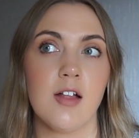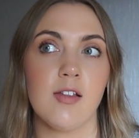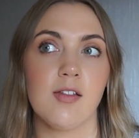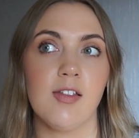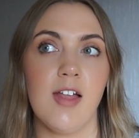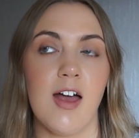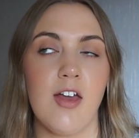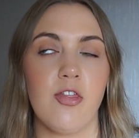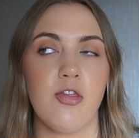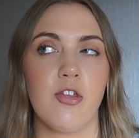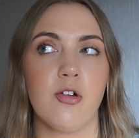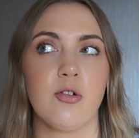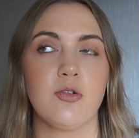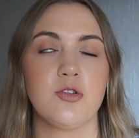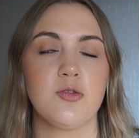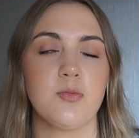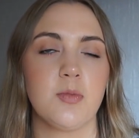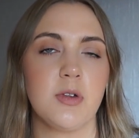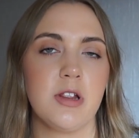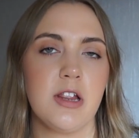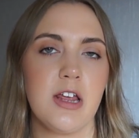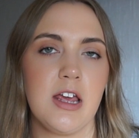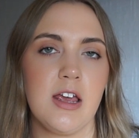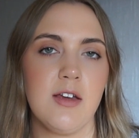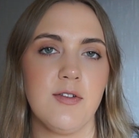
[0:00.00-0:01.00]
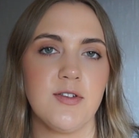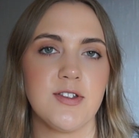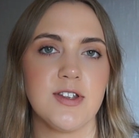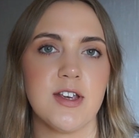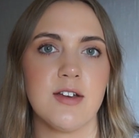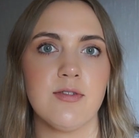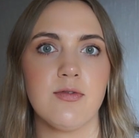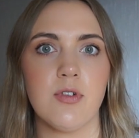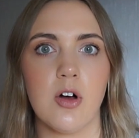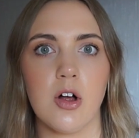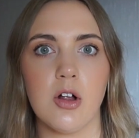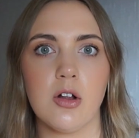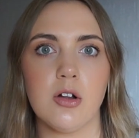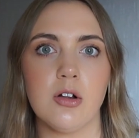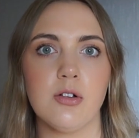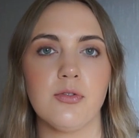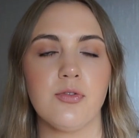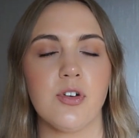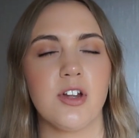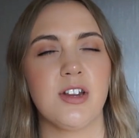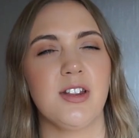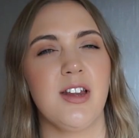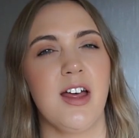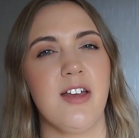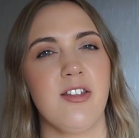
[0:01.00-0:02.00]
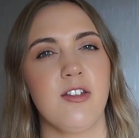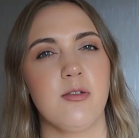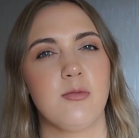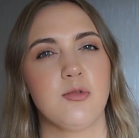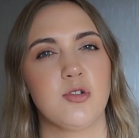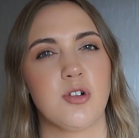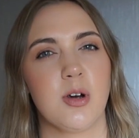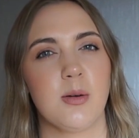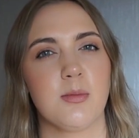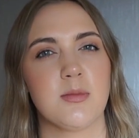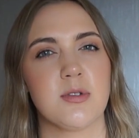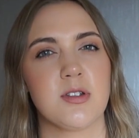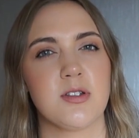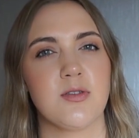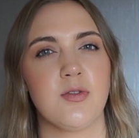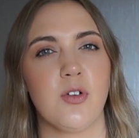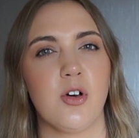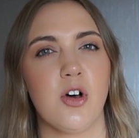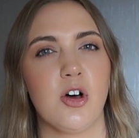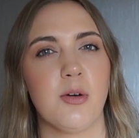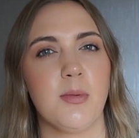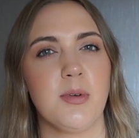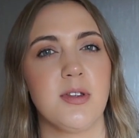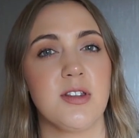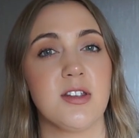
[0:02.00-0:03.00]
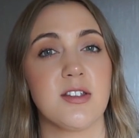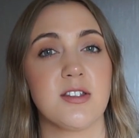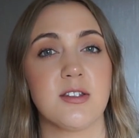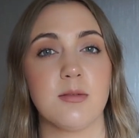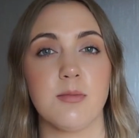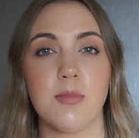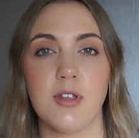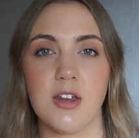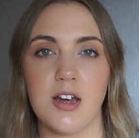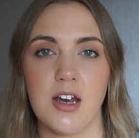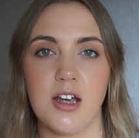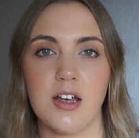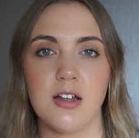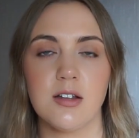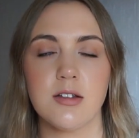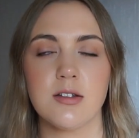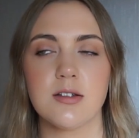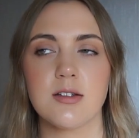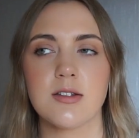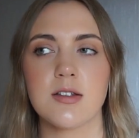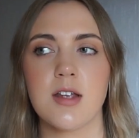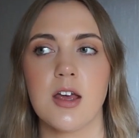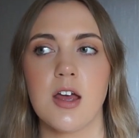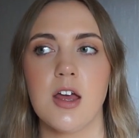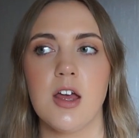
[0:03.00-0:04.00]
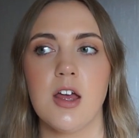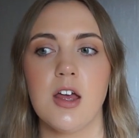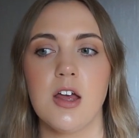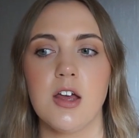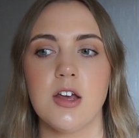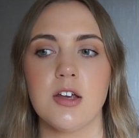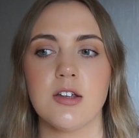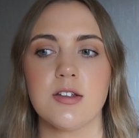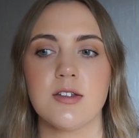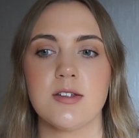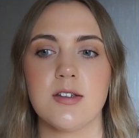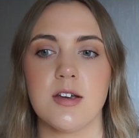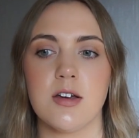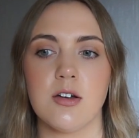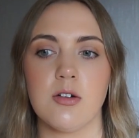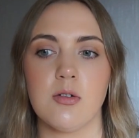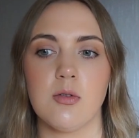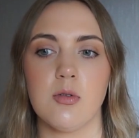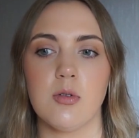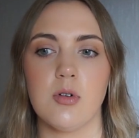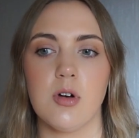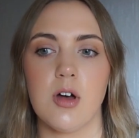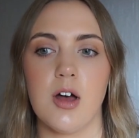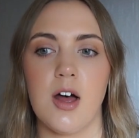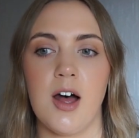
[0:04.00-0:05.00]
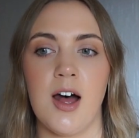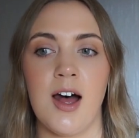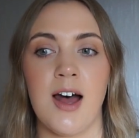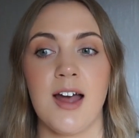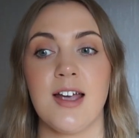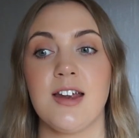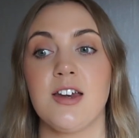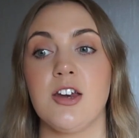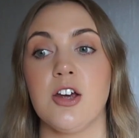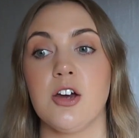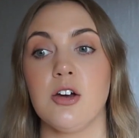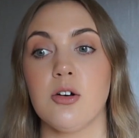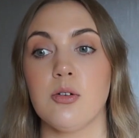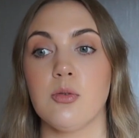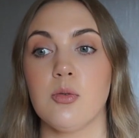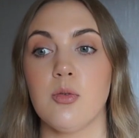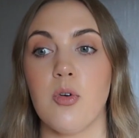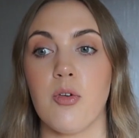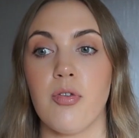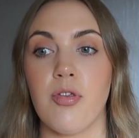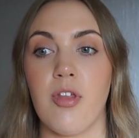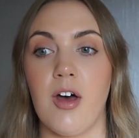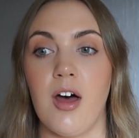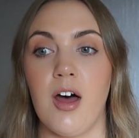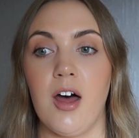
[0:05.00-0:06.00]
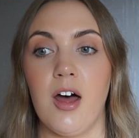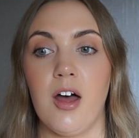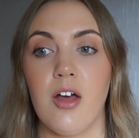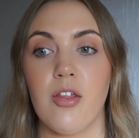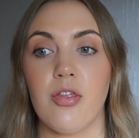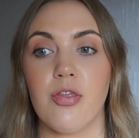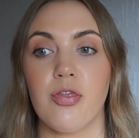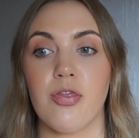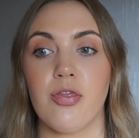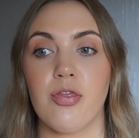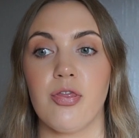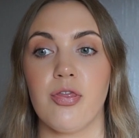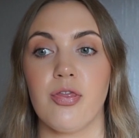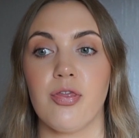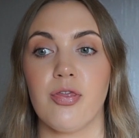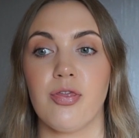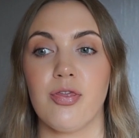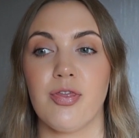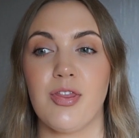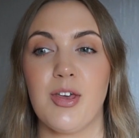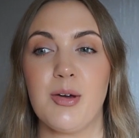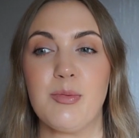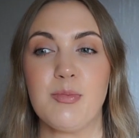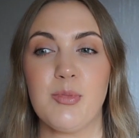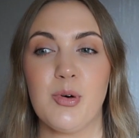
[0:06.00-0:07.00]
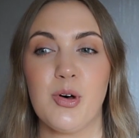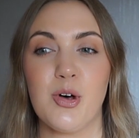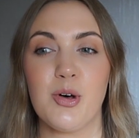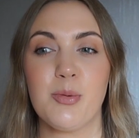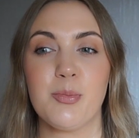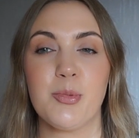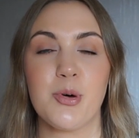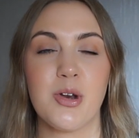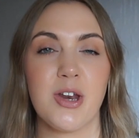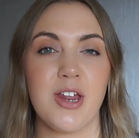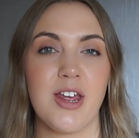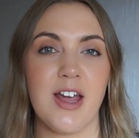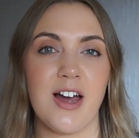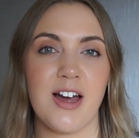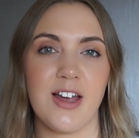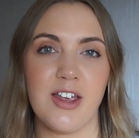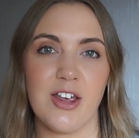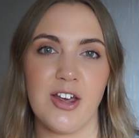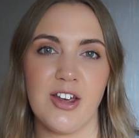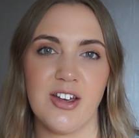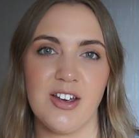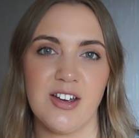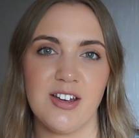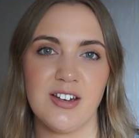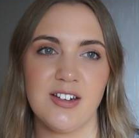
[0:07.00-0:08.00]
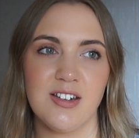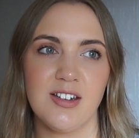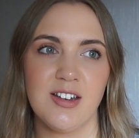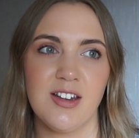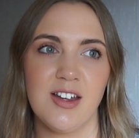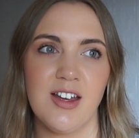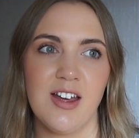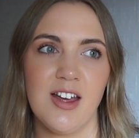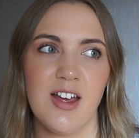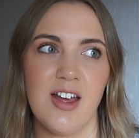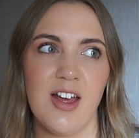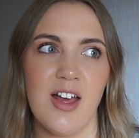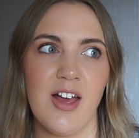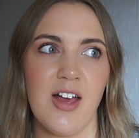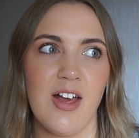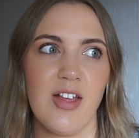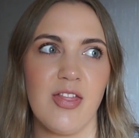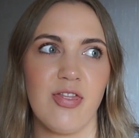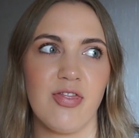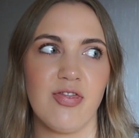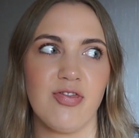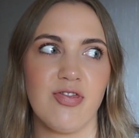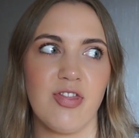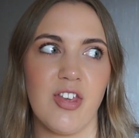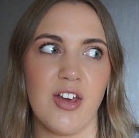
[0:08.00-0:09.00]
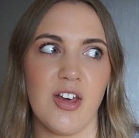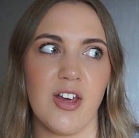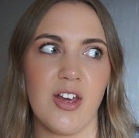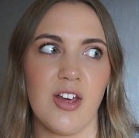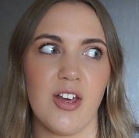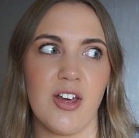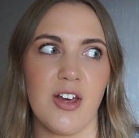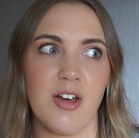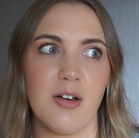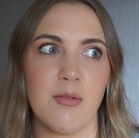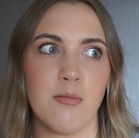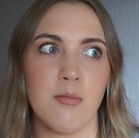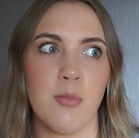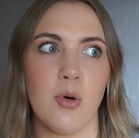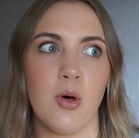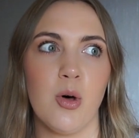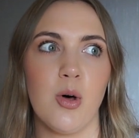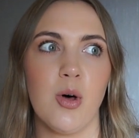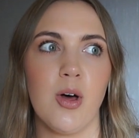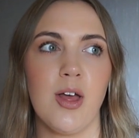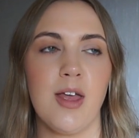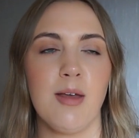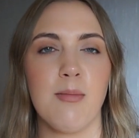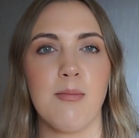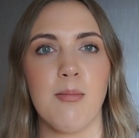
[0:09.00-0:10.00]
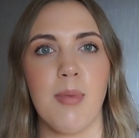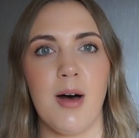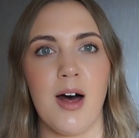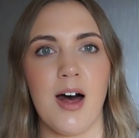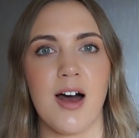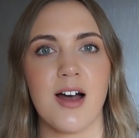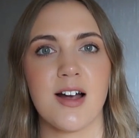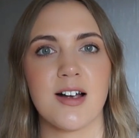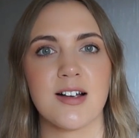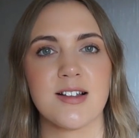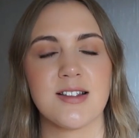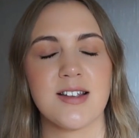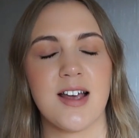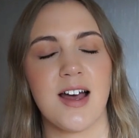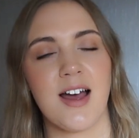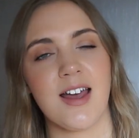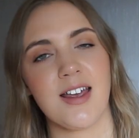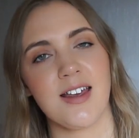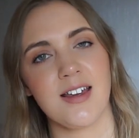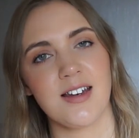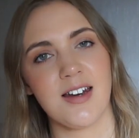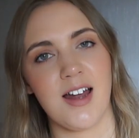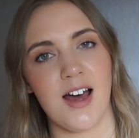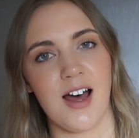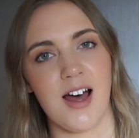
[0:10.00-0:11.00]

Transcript: let those beliefs evolve and let them transform into something else. So I know that the more money I earn, the more impact I can